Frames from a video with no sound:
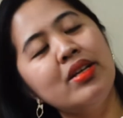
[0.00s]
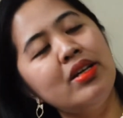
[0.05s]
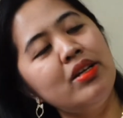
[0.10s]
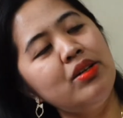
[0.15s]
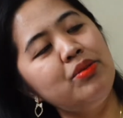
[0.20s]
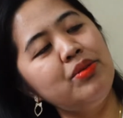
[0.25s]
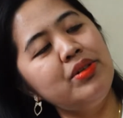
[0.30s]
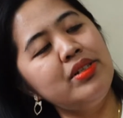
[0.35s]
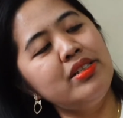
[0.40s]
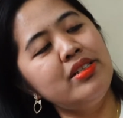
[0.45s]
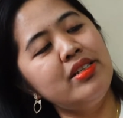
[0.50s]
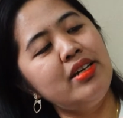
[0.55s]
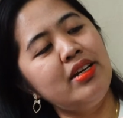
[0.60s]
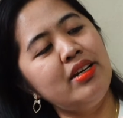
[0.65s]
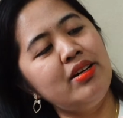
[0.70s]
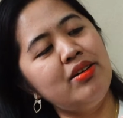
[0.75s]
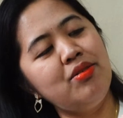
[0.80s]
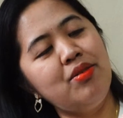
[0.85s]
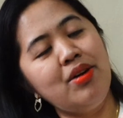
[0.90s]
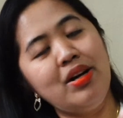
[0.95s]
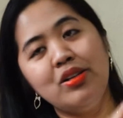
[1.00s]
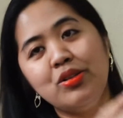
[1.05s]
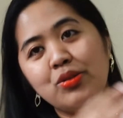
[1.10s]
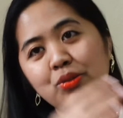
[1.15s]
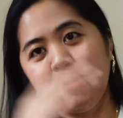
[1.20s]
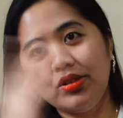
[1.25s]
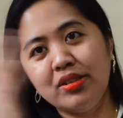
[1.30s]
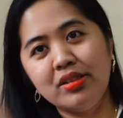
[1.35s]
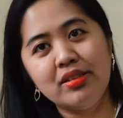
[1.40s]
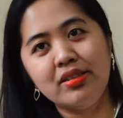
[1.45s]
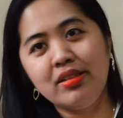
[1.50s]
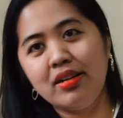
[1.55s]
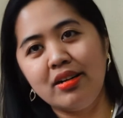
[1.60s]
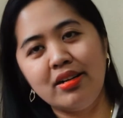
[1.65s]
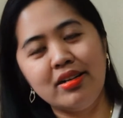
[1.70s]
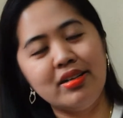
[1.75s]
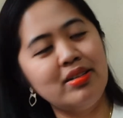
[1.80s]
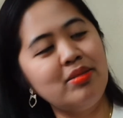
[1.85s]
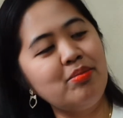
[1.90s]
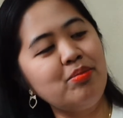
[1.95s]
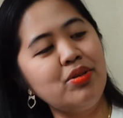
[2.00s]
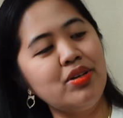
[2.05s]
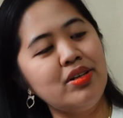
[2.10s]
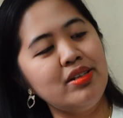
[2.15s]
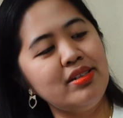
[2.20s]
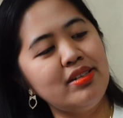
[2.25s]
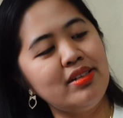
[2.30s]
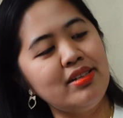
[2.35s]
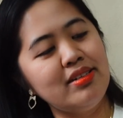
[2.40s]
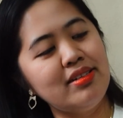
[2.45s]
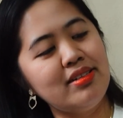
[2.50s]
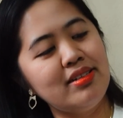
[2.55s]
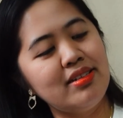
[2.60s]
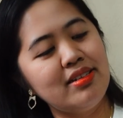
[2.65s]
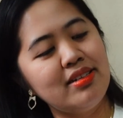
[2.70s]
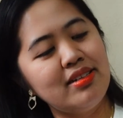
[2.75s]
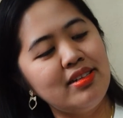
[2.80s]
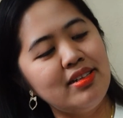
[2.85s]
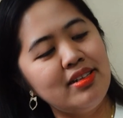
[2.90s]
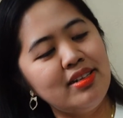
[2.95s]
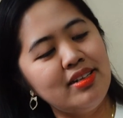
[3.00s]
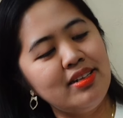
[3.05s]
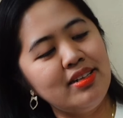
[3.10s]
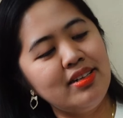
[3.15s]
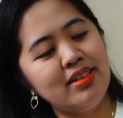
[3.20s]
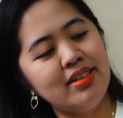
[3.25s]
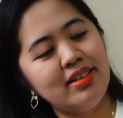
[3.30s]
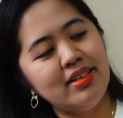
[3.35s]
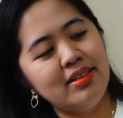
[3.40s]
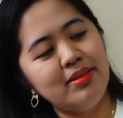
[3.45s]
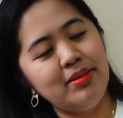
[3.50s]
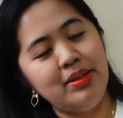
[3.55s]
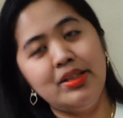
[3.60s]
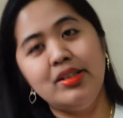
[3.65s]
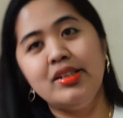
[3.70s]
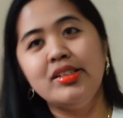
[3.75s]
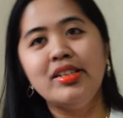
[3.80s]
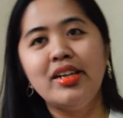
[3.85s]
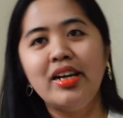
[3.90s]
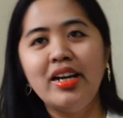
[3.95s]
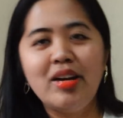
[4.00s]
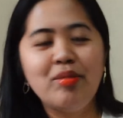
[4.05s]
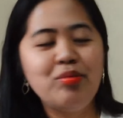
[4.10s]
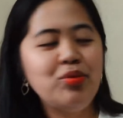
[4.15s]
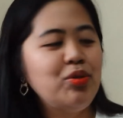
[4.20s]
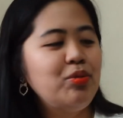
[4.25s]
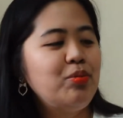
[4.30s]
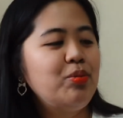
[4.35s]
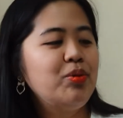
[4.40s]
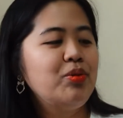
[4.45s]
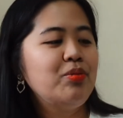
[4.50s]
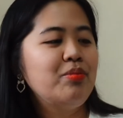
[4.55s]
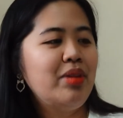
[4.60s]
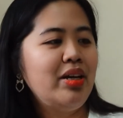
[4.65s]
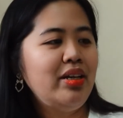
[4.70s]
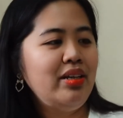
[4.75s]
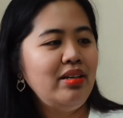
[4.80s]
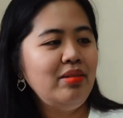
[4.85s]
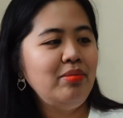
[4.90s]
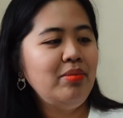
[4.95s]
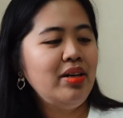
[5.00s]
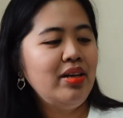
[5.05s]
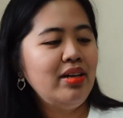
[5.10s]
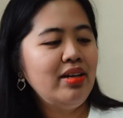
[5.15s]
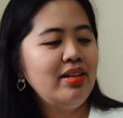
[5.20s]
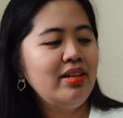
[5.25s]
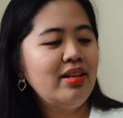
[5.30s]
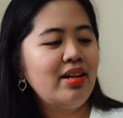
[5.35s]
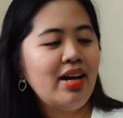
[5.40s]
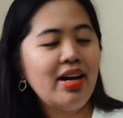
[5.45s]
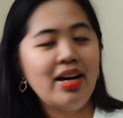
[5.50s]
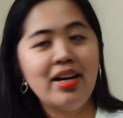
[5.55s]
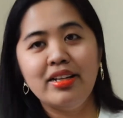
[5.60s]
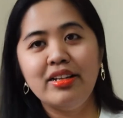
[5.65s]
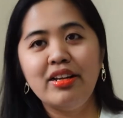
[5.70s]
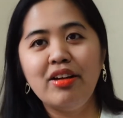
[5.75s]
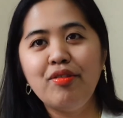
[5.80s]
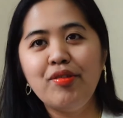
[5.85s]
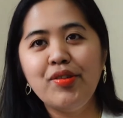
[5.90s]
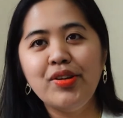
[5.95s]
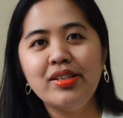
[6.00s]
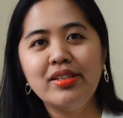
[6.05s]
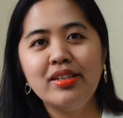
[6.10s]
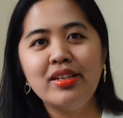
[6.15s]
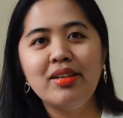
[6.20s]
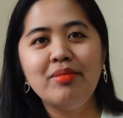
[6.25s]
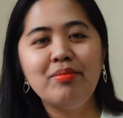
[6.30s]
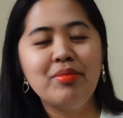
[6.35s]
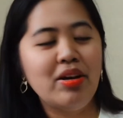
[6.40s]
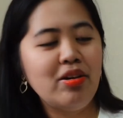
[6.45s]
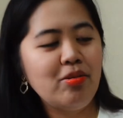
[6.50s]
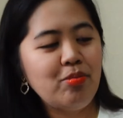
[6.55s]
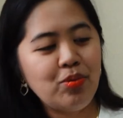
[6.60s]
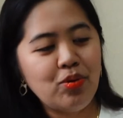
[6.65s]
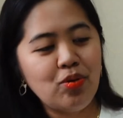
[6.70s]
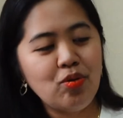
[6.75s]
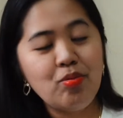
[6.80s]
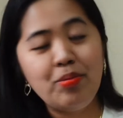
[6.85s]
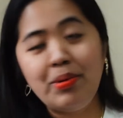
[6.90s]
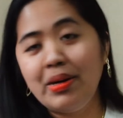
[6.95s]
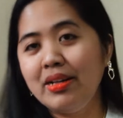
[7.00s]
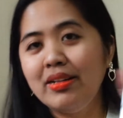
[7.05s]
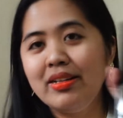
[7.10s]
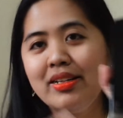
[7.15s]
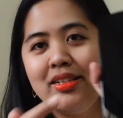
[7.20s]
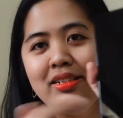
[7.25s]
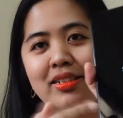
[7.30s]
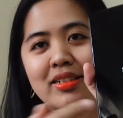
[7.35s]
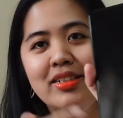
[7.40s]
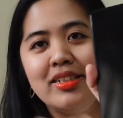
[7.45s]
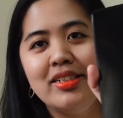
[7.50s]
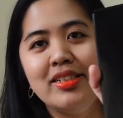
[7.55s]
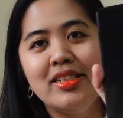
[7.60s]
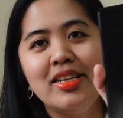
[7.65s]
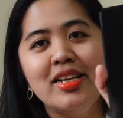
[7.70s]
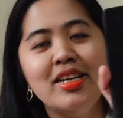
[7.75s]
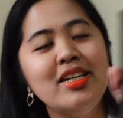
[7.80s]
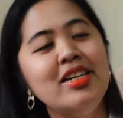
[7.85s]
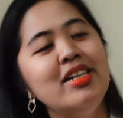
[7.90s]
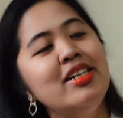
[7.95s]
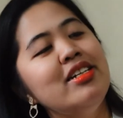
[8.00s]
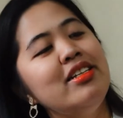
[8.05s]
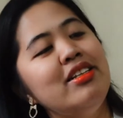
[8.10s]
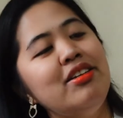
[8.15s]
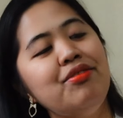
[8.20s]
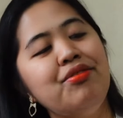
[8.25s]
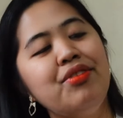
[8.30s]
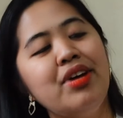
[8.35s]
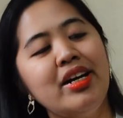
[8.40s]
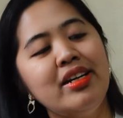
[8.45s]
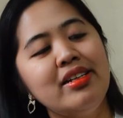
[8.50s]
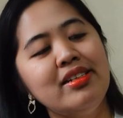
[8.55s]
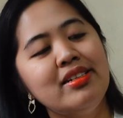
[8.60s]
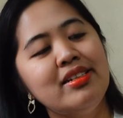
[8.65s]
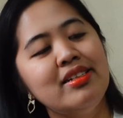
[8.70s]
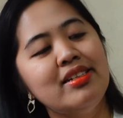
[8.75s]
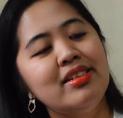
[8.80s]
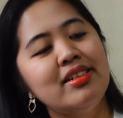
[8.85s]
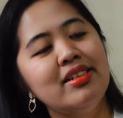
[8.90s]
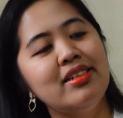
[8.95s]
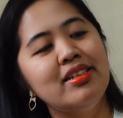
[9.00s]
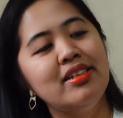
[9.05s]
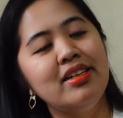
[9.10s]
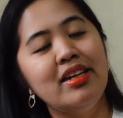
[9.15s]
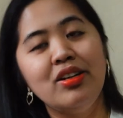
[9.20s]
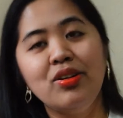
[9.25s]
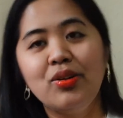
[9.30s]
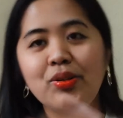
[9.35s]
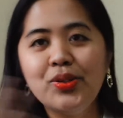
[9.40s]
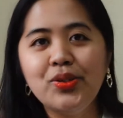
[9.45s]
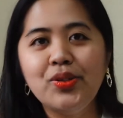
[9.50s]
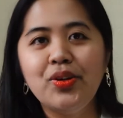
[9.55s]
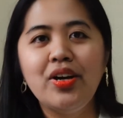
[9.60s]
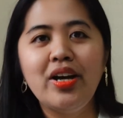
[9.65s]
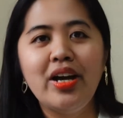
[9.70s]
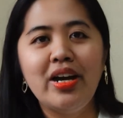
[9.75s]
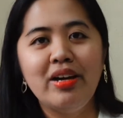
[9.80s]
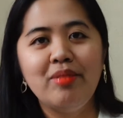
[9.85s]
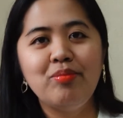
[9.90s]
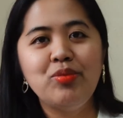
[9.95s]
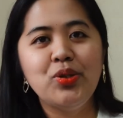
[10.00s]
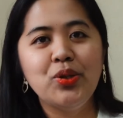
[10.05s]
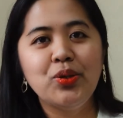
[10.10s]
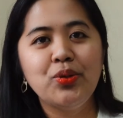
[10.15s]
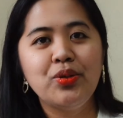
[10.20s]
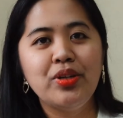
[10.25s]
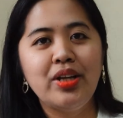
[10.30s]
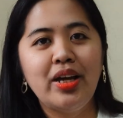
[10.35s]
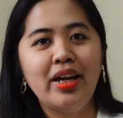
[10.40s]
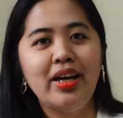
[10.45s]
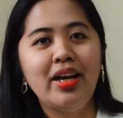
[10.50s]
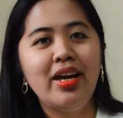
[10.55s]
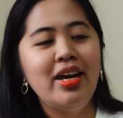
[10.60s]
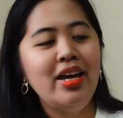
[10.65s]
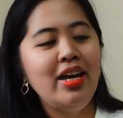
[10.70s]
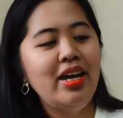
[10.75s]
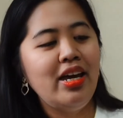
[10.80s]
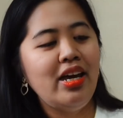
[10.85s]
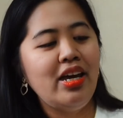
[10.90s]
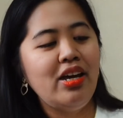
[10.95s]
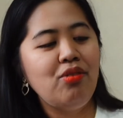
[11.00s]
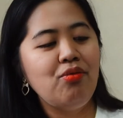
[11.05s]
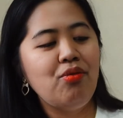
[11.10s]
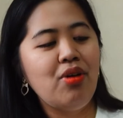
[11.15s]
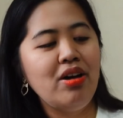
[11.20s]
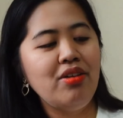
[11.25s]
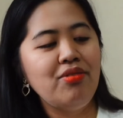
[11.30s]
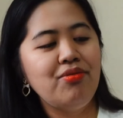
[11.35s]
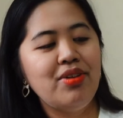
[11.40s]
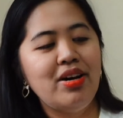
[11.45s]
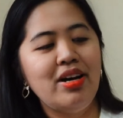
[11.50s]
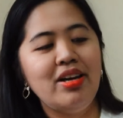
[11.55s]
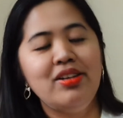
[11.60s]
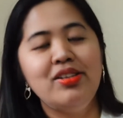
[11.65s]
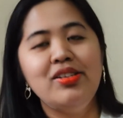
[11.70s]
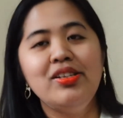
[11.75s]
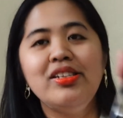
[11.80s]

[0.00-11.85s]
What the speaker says: It will take a while to start the process because I have to put my email, add everything, my profile in this device, and also I have to connect a Wi-Fi.